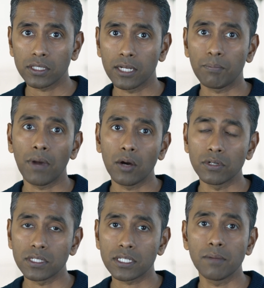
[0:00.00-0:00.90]
that
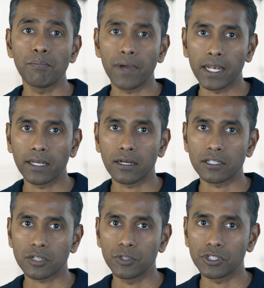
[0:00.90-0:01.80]
powers compelling
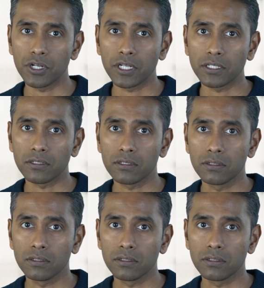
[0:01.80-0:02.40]
customer journeys.